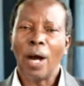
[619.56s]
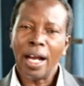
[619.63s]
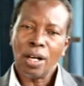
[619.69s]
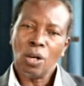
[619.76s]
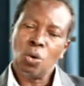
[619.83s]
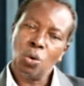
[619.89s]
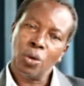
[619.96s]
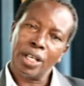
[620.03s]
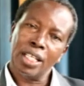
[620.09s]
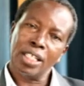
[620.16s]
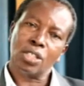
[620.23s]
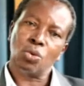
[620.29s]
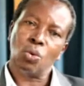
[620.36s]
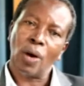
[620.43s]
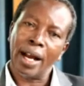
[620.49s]
One who
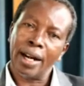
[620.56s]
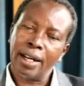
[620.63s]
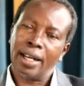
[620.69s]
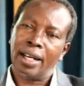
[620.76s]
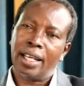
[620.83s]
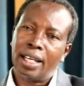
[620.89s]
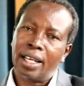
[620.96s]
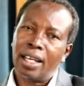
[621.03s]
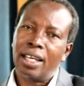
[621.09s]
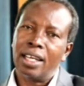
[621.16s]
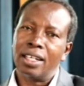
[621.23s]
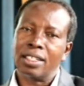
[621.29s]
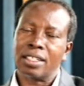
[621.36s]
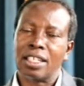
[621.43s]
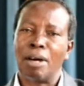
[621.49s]
is
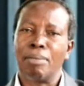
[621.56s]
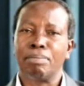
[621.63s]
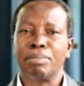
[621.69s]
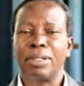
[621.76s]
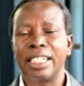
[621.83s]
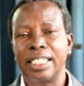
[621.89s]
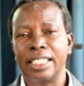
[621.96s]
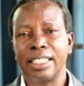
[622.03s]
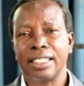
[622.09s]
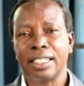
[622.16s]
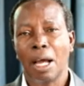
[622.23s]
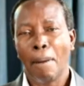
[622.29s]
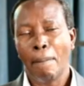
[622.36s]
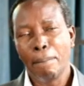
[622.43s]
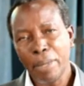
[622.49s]
wandering in some
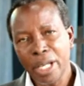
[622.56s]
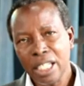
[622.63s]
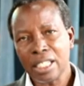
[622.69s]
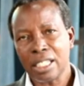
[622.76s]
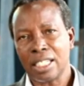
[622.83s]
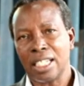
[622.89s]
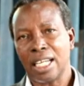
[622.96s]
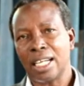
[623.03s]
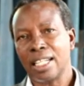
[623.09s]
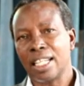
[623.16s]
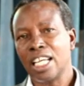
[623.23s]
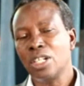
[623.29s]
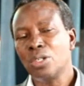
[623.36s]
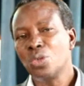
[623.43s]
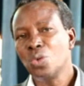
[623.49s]
place means
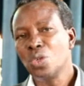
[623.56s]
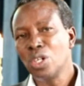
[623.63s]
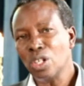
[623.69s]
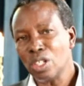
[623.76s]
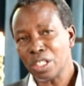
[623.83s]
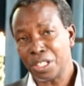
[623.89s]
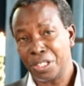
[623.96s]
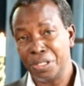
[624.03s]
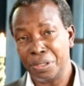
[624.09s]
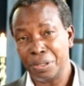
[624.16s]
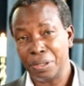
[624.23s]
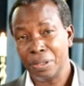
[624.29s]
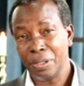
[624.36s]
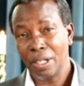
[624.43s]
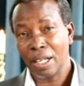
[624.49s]
that they do not
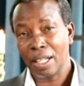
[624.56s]
know